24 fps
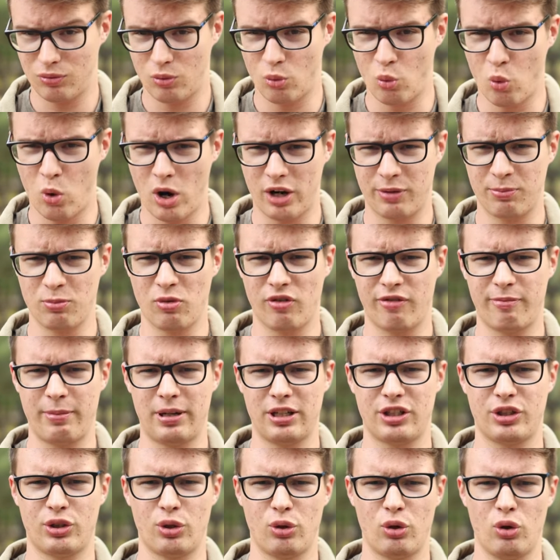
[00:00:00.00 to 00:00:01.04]
what
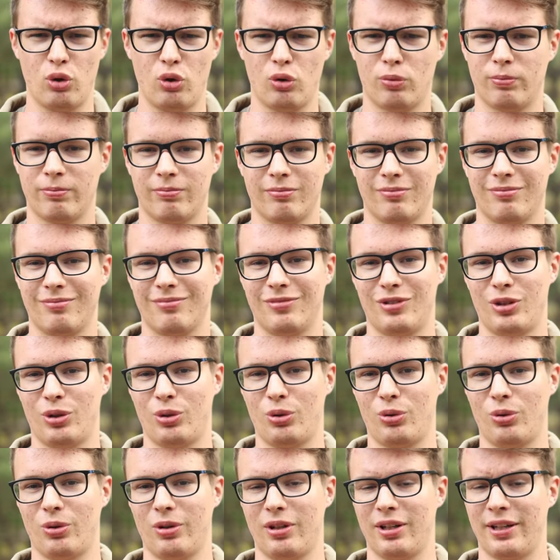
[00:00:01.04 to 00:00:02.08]
movements to do
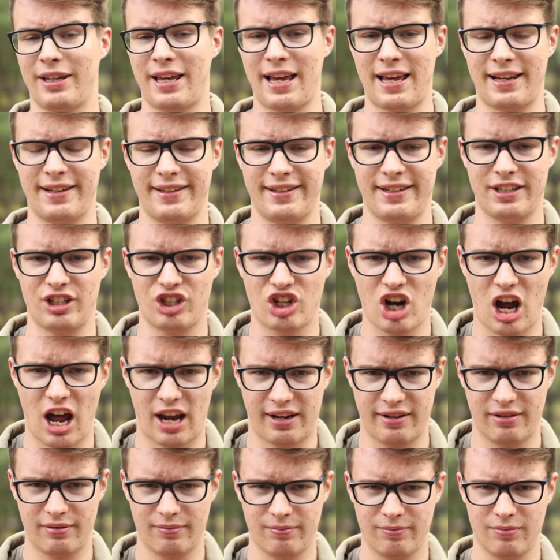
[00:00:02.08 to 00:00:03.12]
to get the
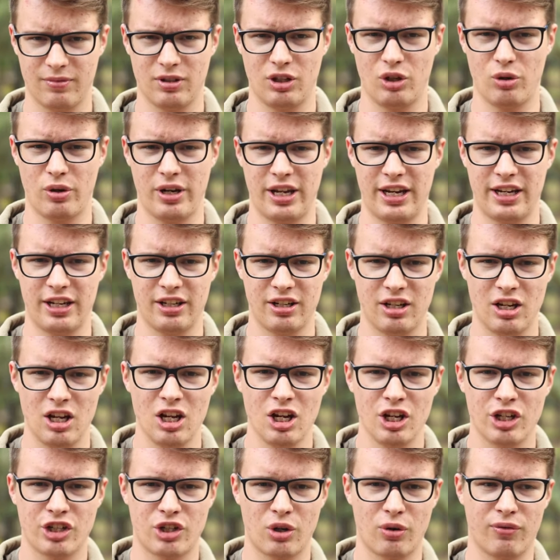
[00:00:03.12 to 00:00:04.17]
shot you needed.
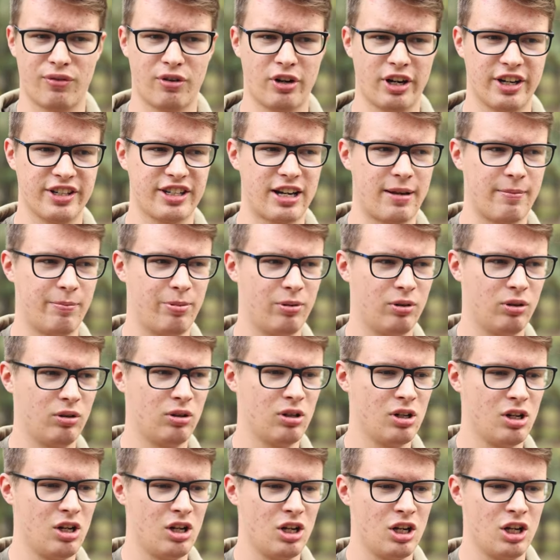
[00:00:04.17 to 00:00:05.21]
So for
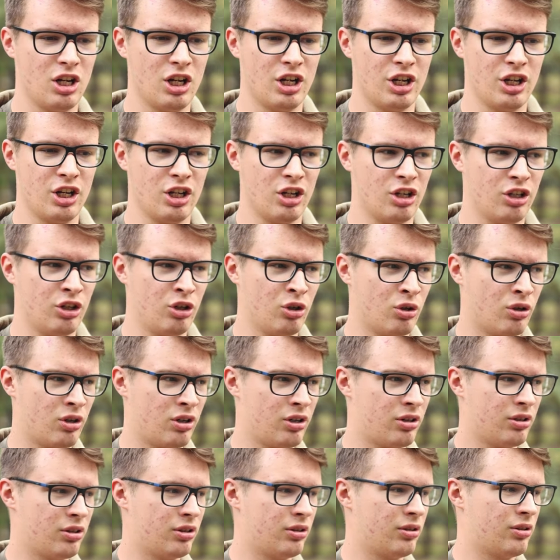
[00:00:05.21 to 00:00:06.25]
example,
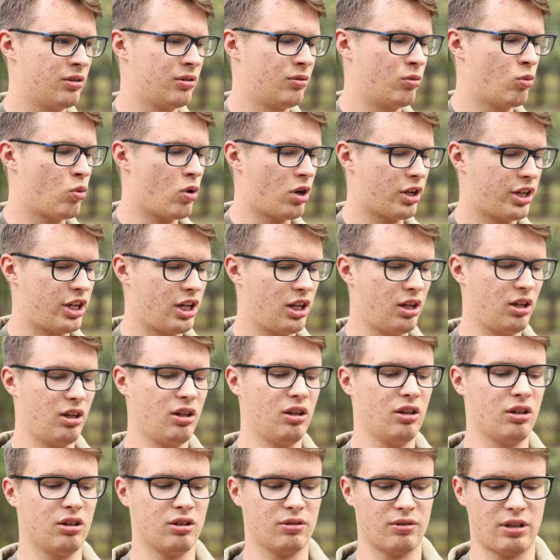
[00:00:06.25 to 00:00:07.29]
you're
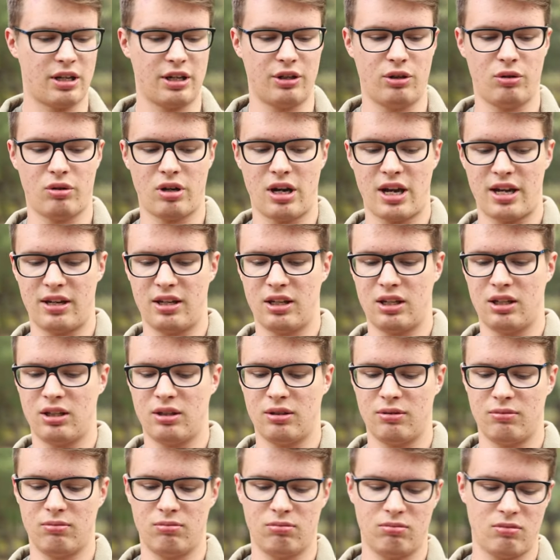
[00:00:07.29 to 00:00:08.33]
walking and you had
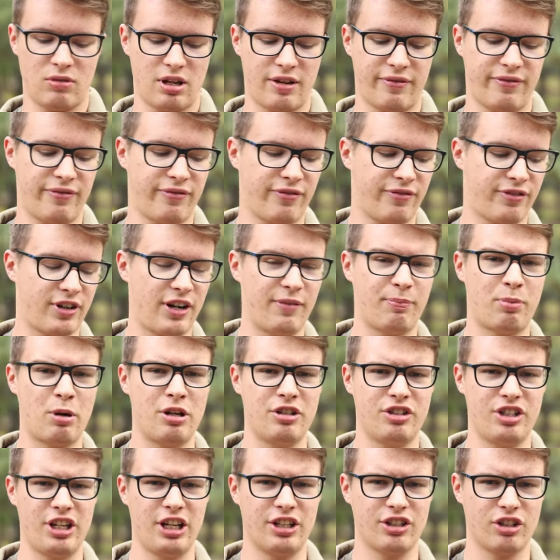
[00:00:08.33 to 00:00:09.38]
a
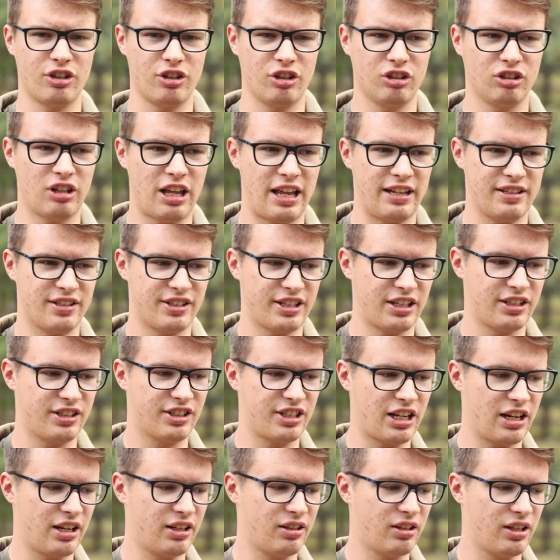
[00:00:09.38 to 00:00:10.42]
f5.6 on your lens and
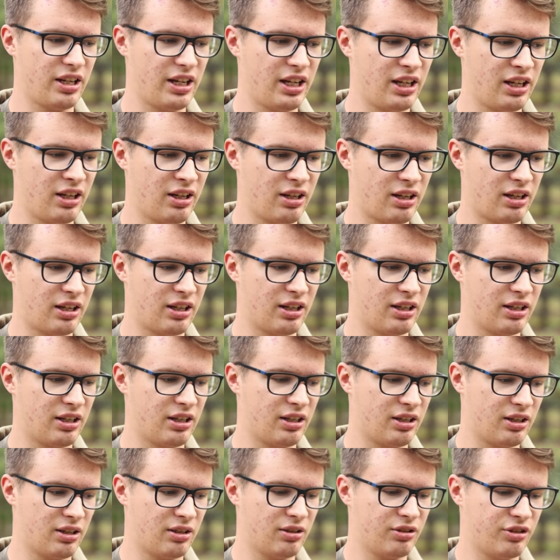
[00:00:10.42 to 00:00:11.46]
suddenly
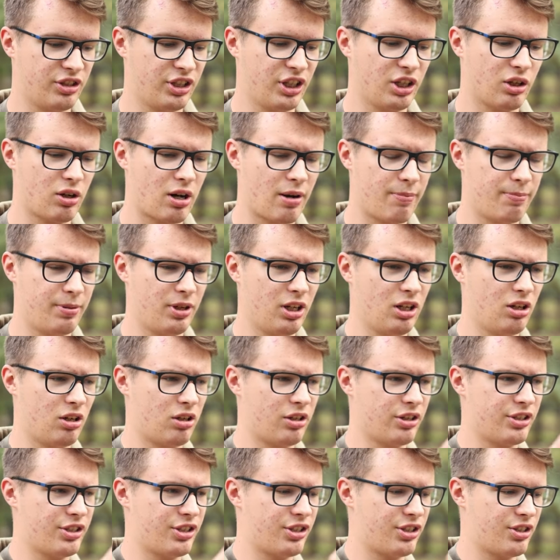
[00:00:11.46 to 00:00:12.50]
a deer
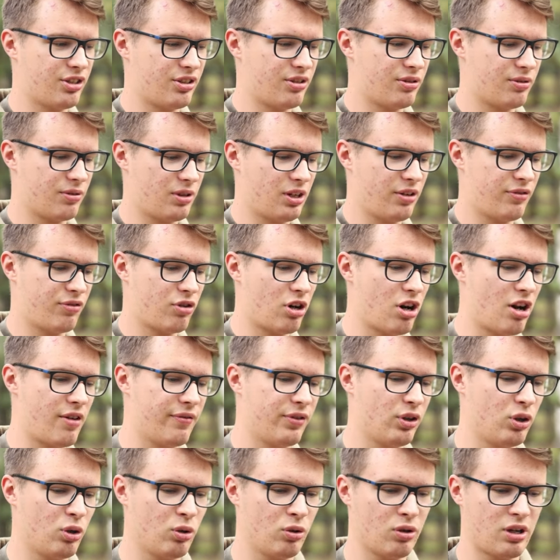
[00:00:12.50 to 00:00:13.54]
appears in front
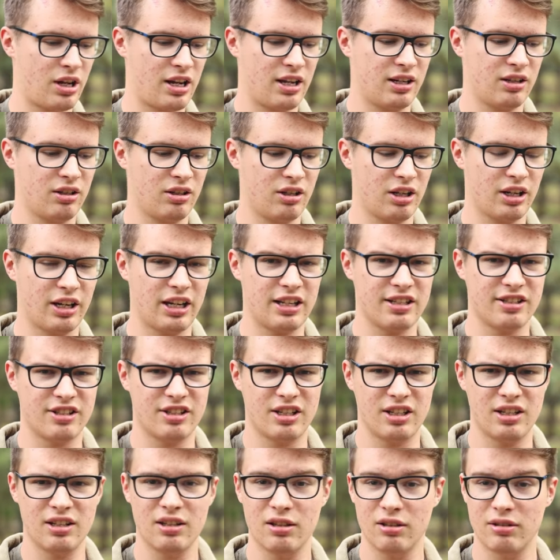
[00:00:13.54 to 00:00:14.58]
of you and
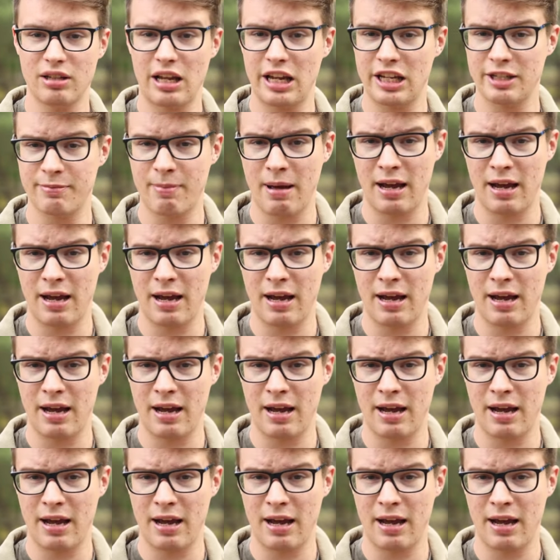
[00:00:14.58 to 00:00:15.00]
against a nice